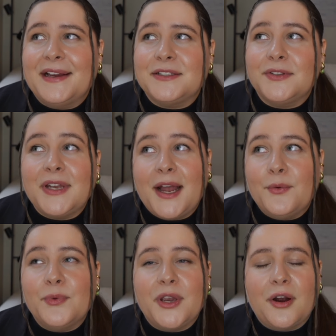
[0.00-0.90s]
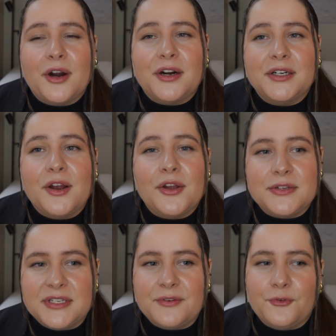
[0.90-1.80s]
So now we are
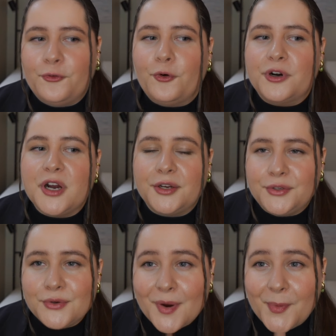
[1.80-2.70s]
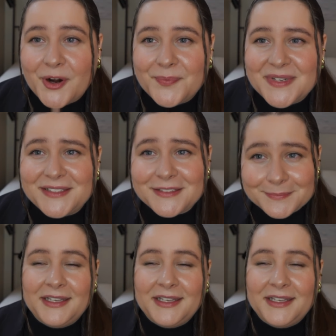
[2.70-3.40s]
hunting for a new apartment,